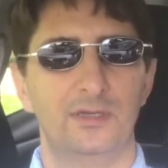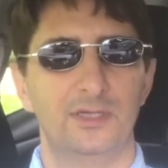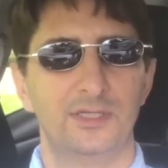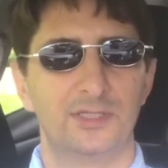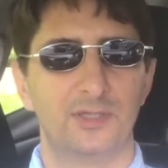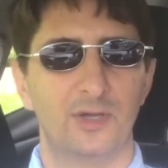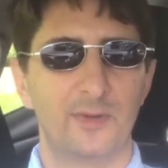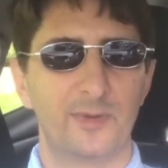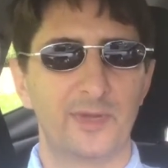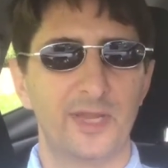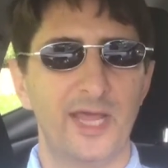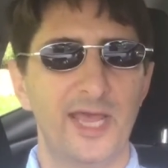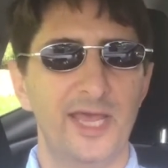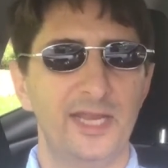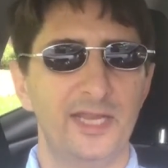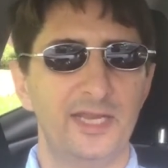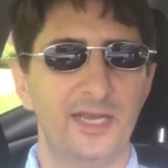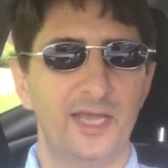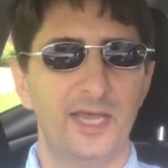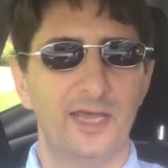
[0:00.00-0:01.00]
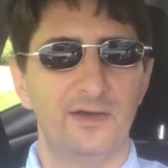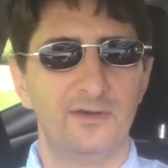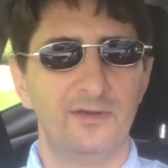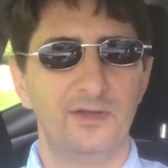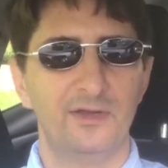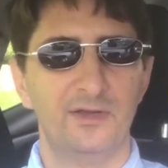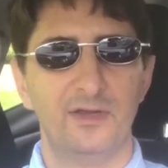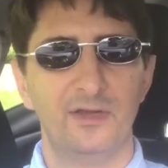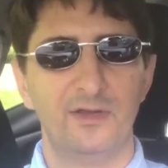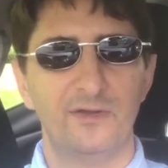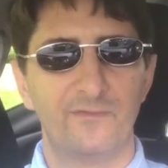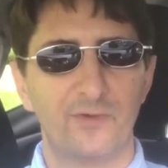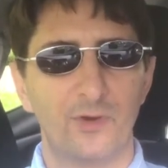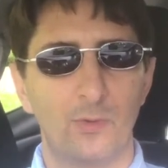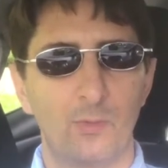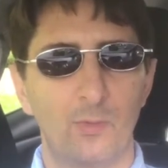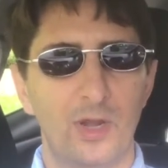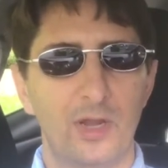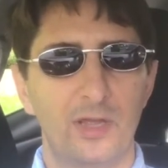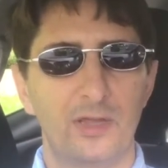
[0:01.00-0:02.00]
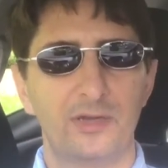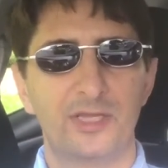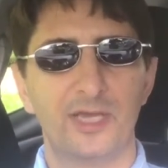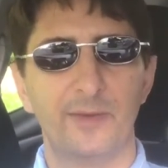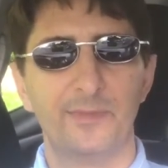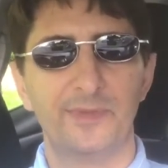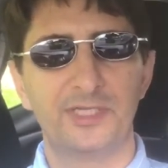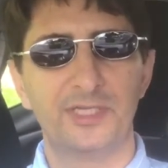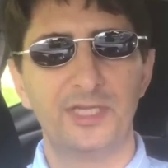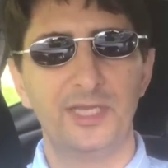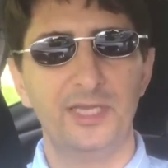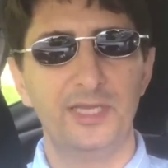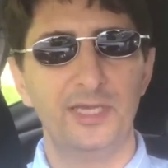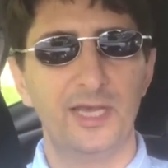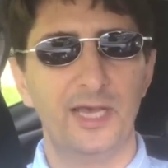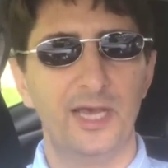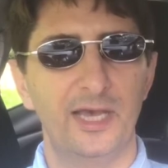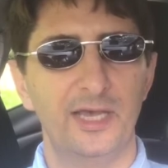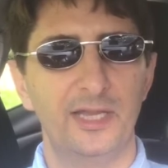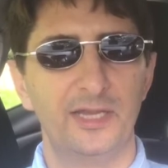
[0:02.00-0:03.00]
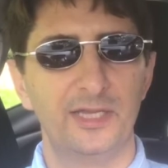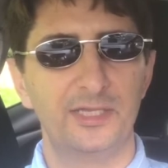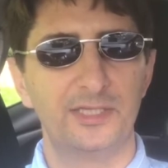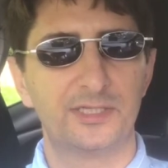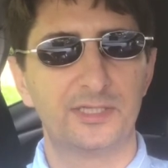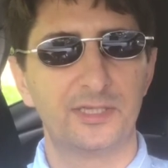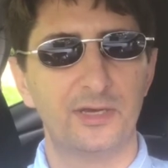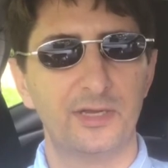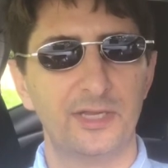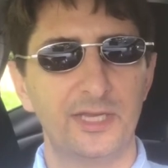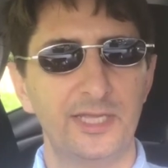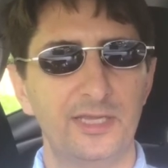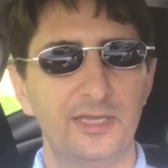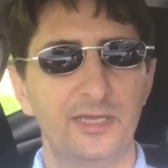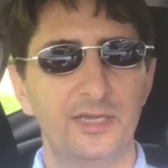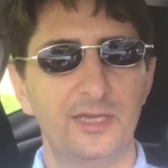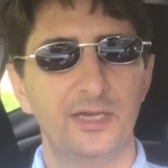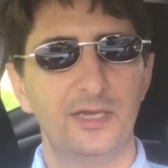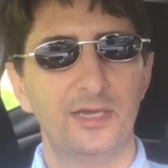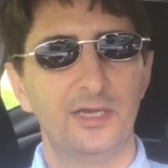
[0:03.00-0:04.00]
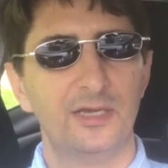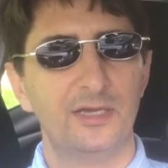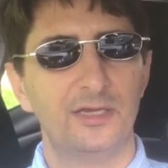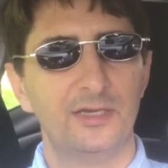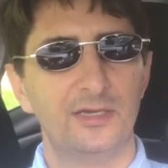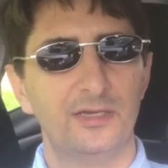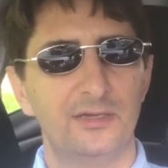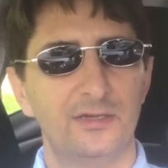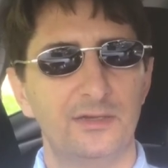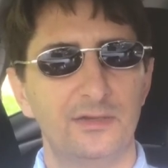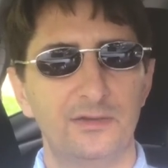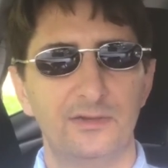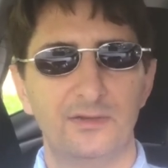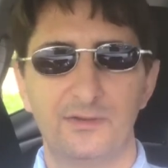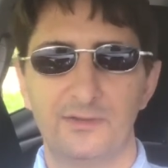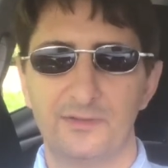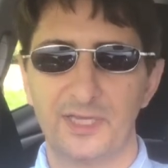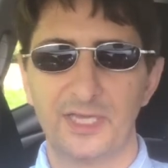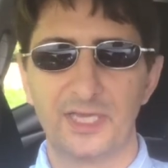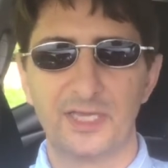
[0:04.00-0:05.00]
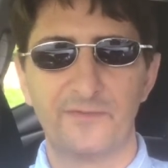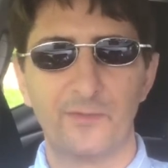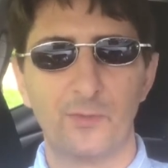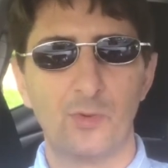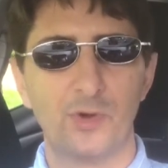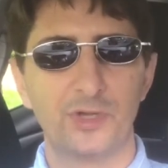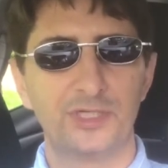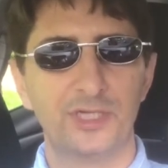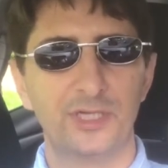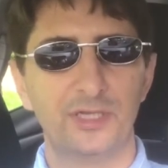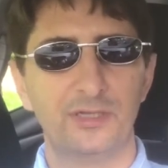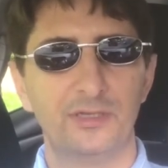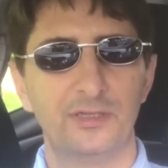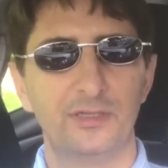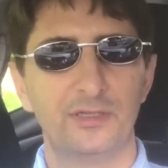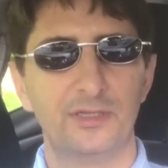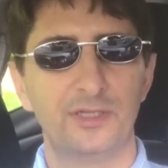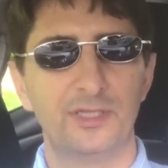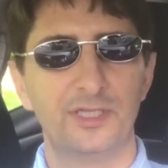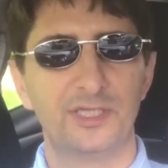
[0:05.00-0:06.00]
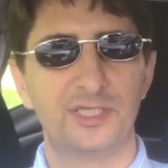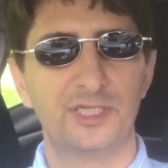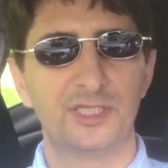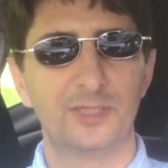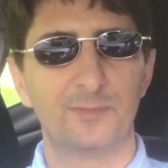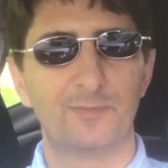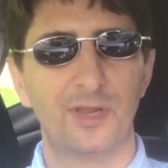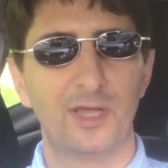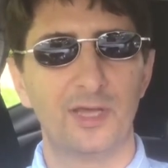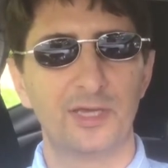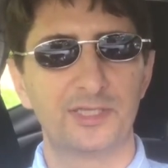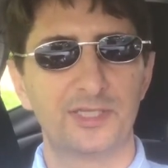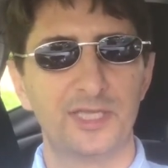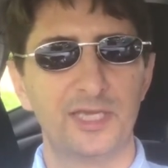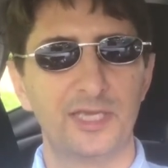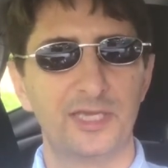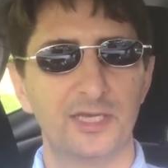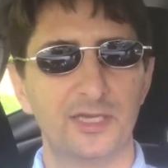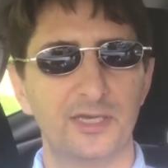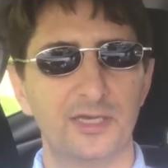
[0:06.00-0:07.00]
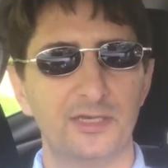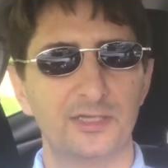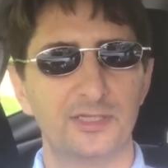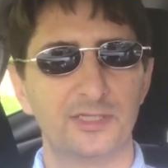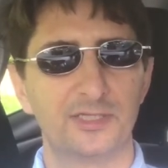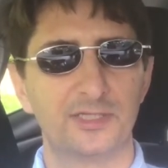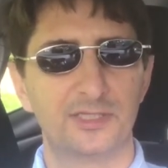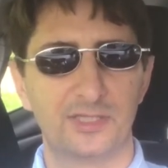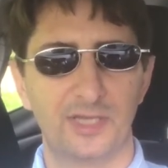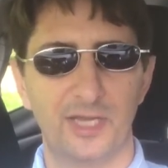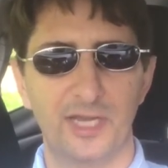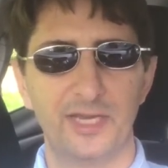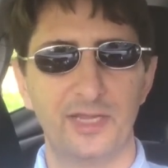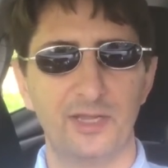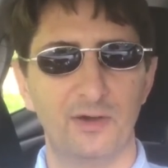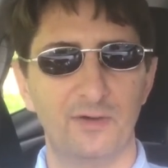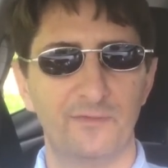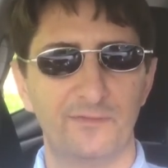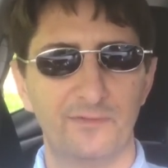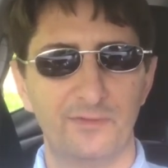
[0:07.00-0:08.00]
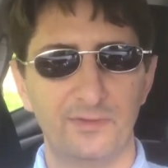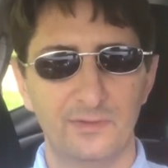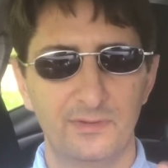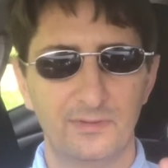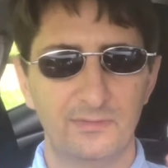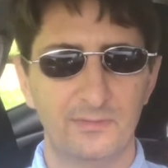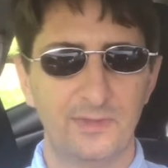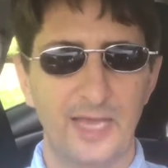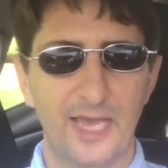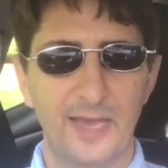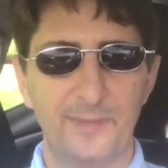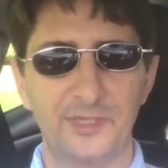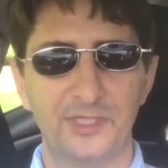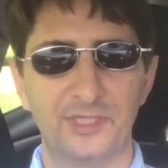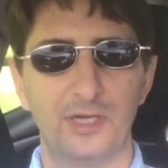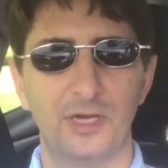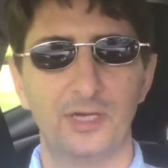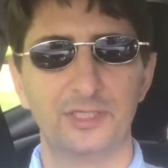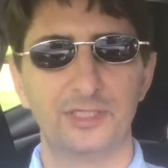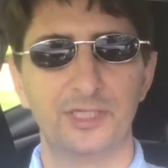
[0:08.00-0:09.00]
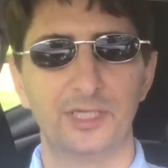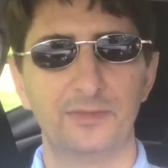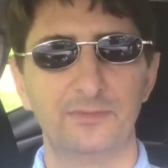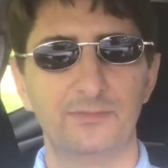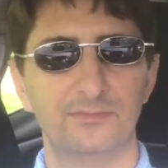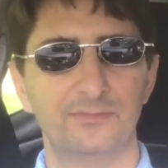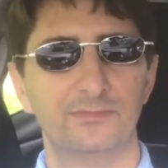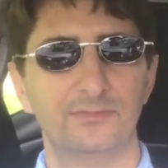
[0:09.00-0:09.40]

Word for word: So I'm going to head in now for a well-earned cup of tea and a sarnie. Thank you for watching. This is the PlugSeeker signing off. Happy charging.